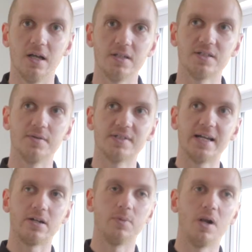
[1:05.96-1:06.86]
so it was
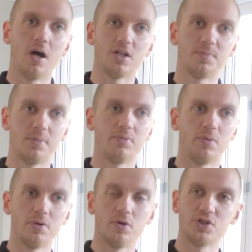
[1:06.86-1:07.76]
taking up a large
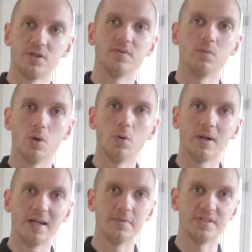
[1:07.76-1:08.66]
proportion of the
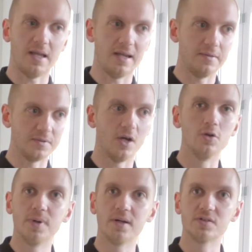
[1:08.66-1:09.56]
wall, and it was
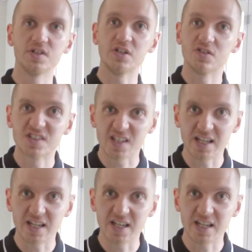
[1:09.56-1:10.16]
open so you could see